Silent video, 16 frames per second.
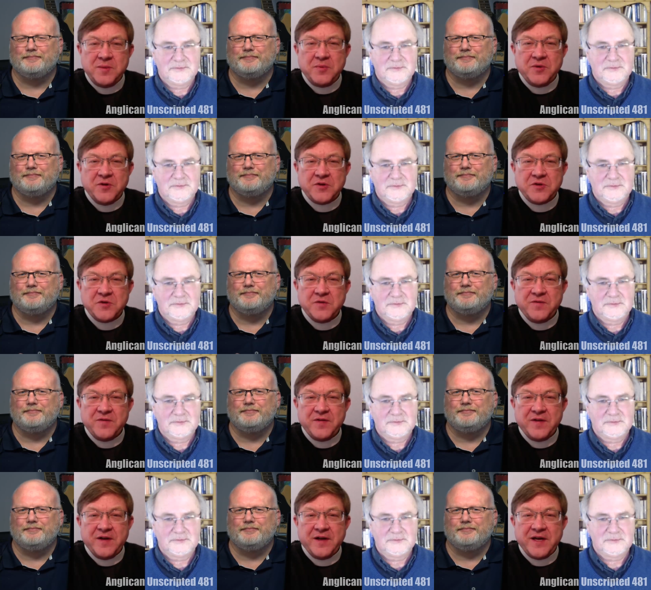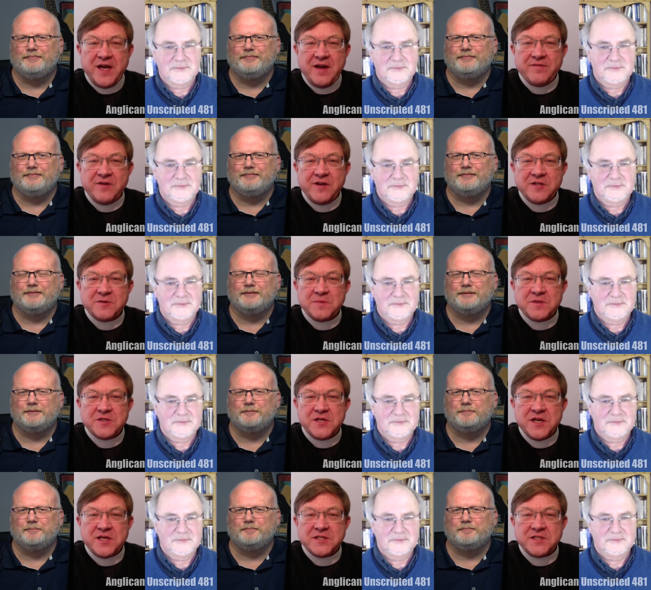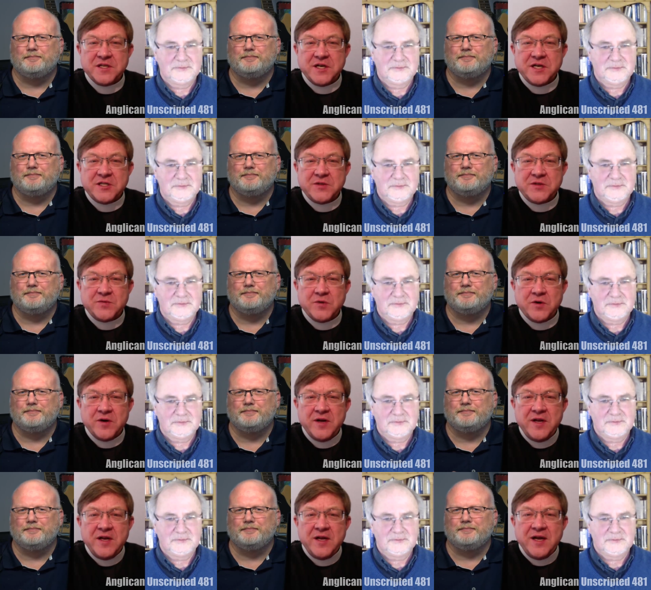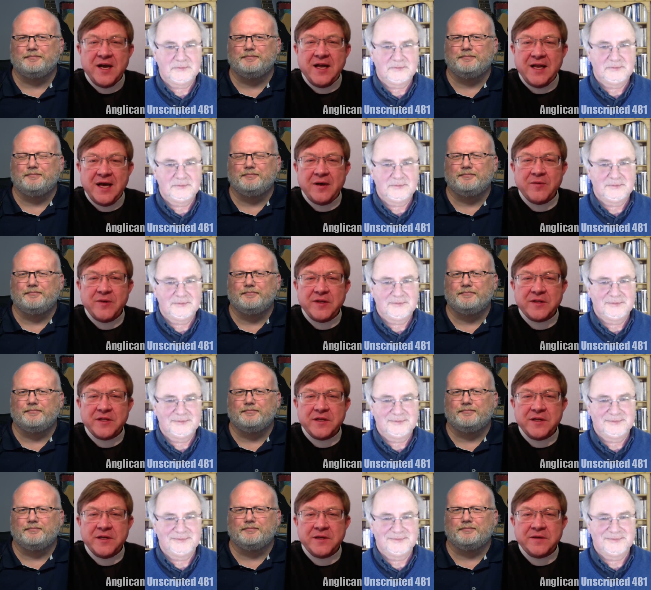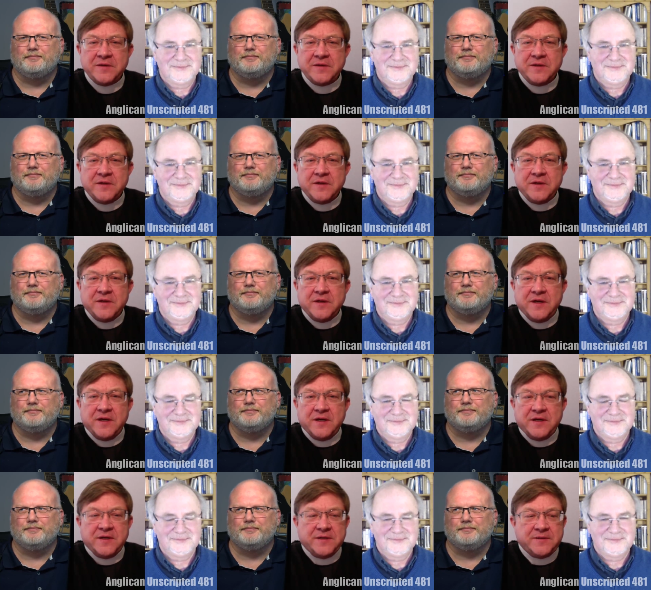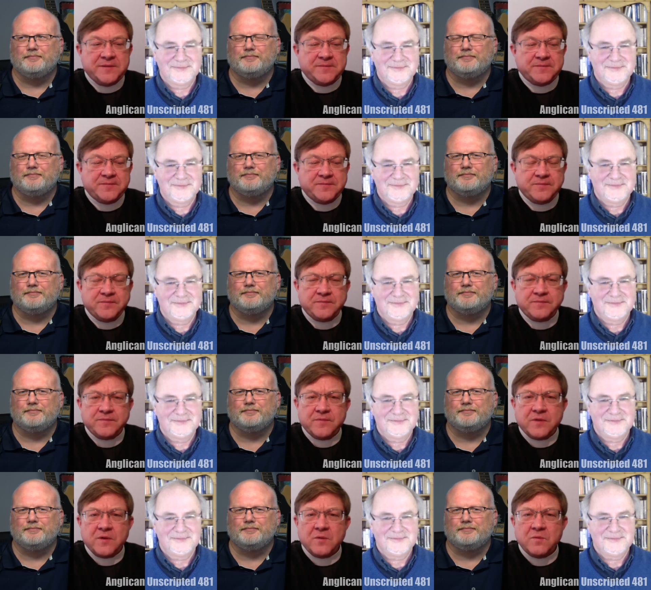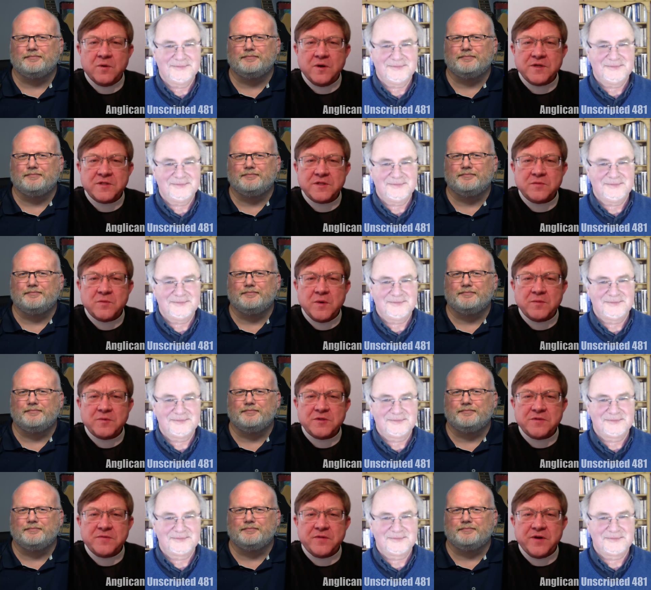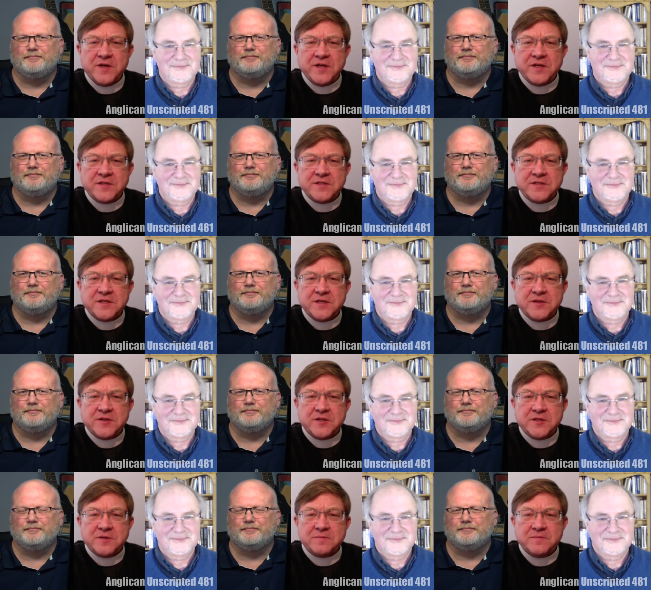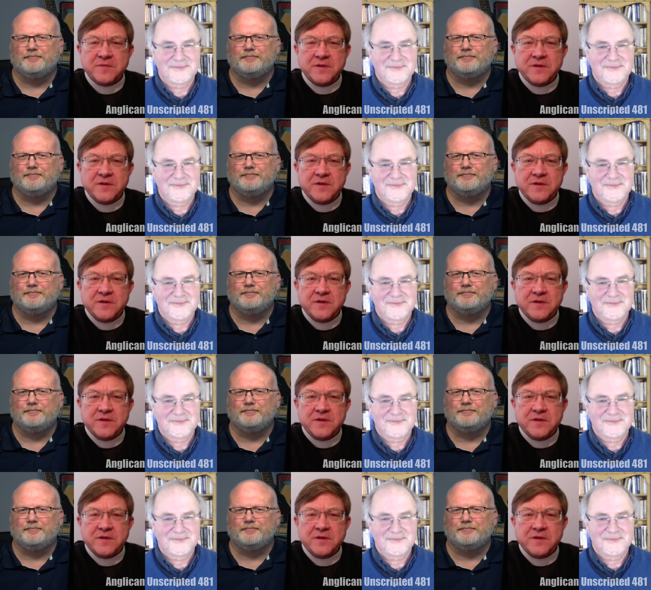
Speaker 1: a deeper issue of uh, Gavin has been chastised for allowing the, uh, what is it? What was the phrase? Uh, this